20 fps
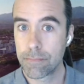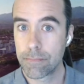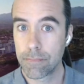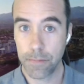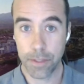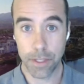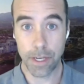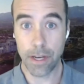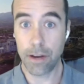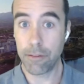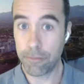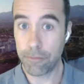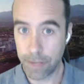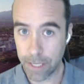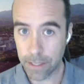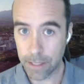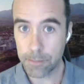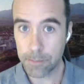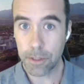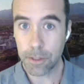The
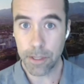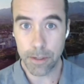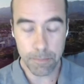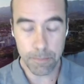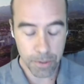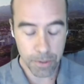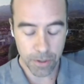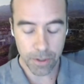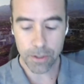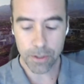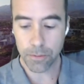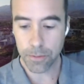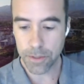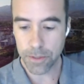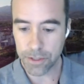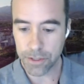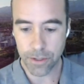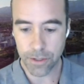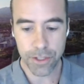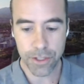available empirical
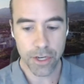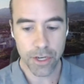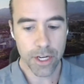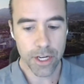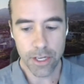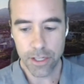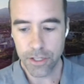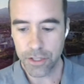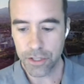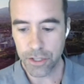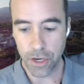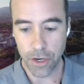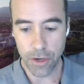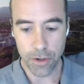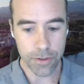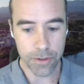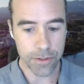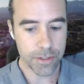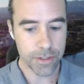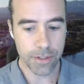research
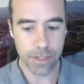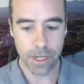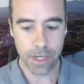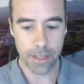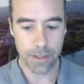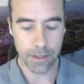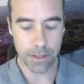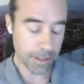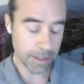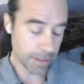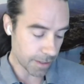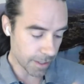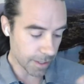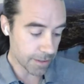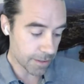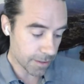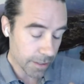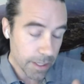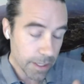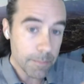shows, and
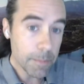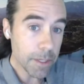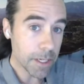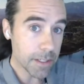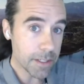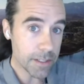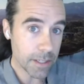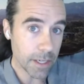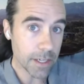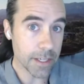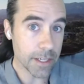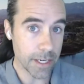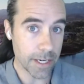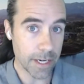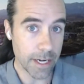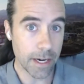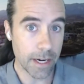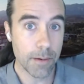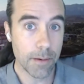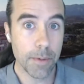there's limited study
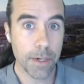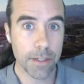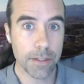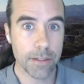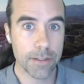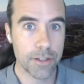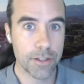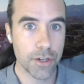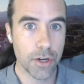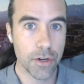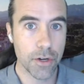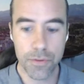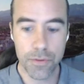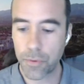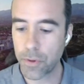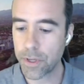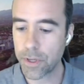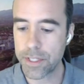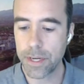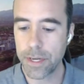now, but shows,
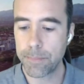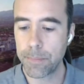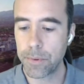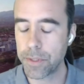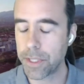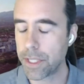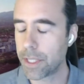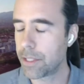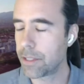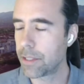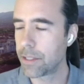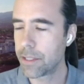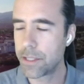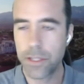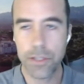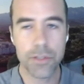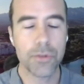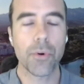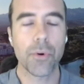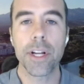for example, in the
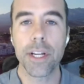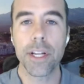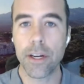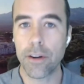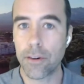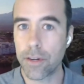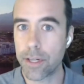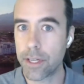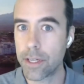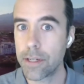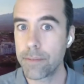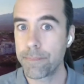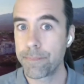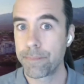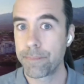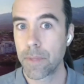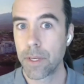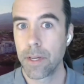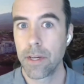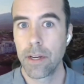Detroit area
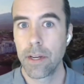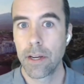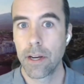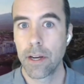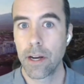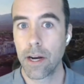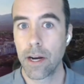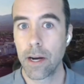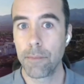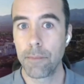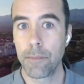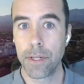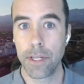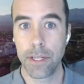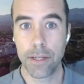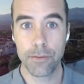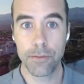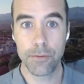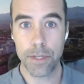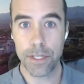
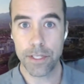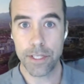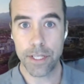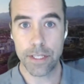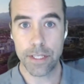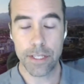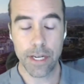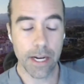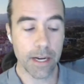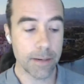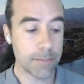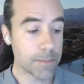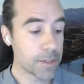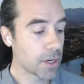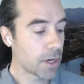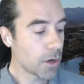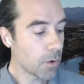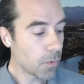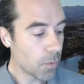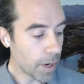in recent times,
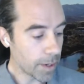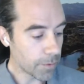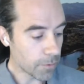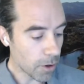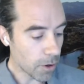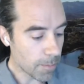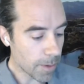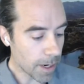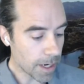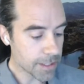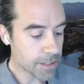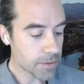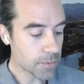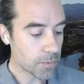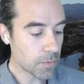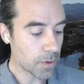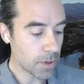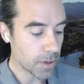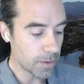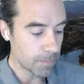when robots
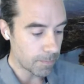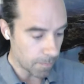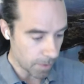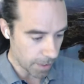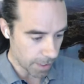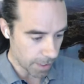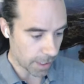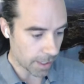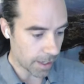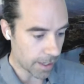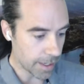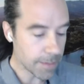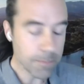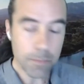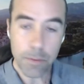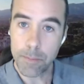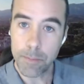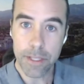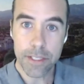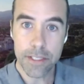were
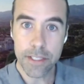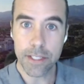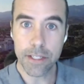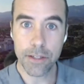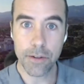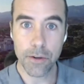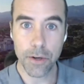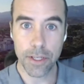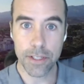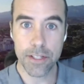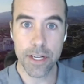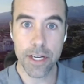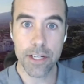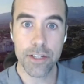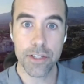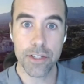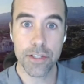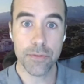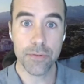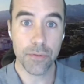implemented in
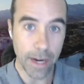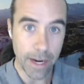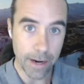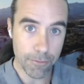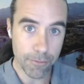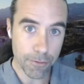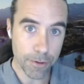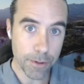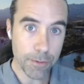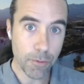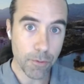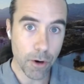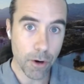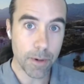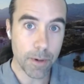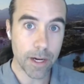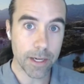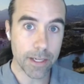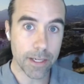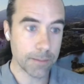organizations, for every
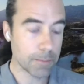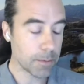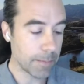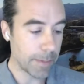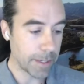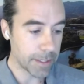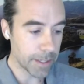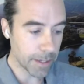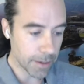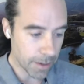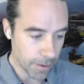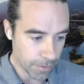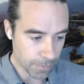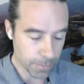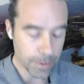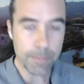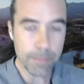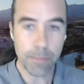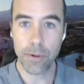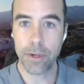robot implemented,
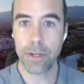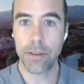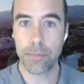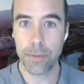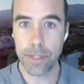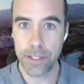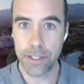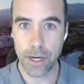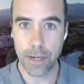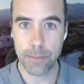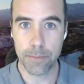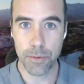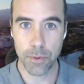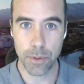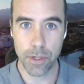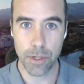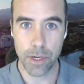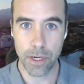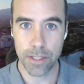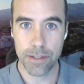3.3 jobs
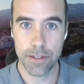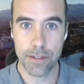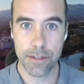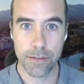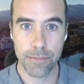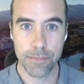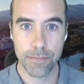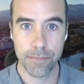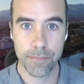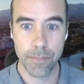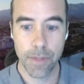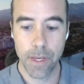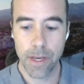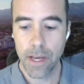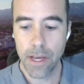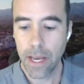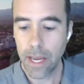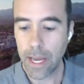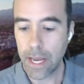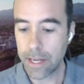were lost.
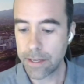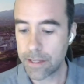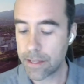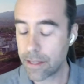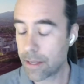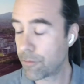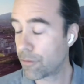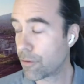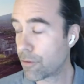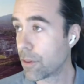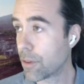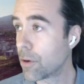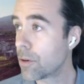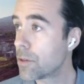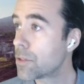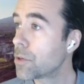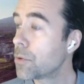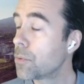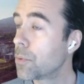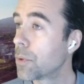And that for
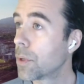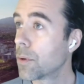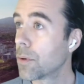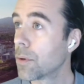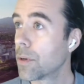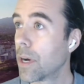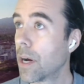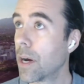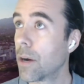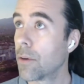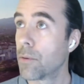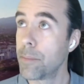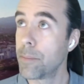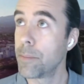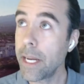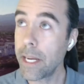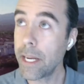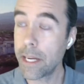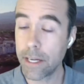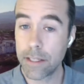those who were
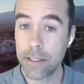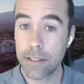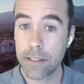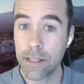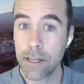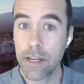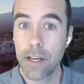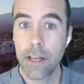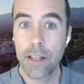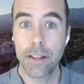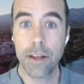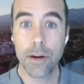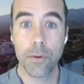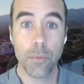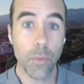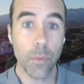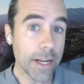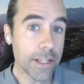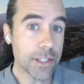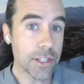remained, their
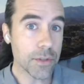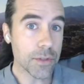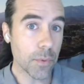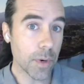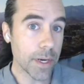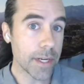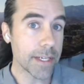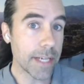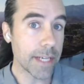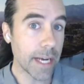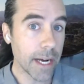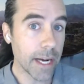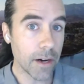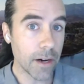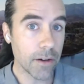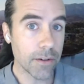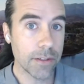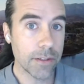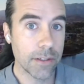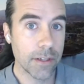wages went
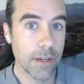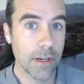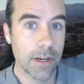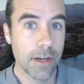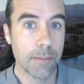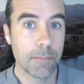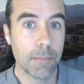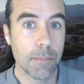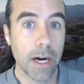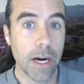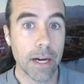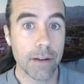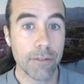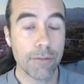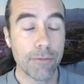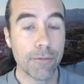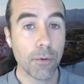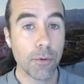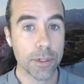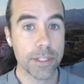down by
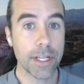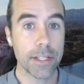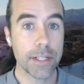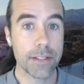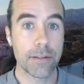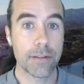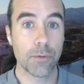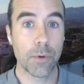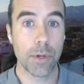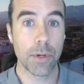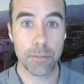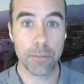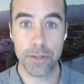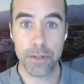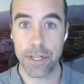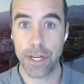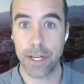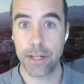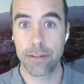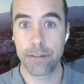
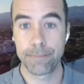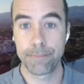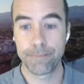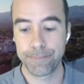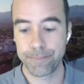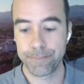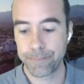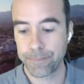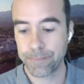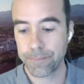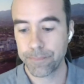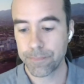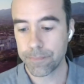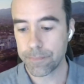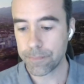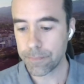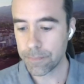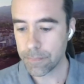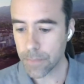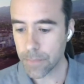0.4%.
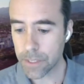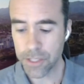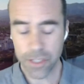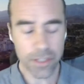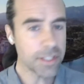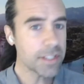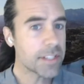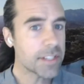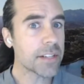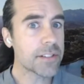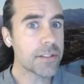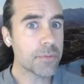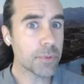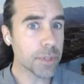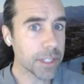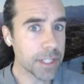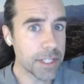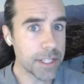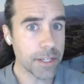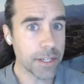So this sounds
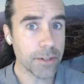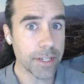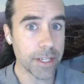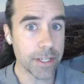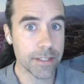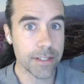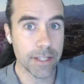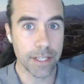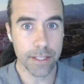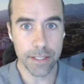really serious.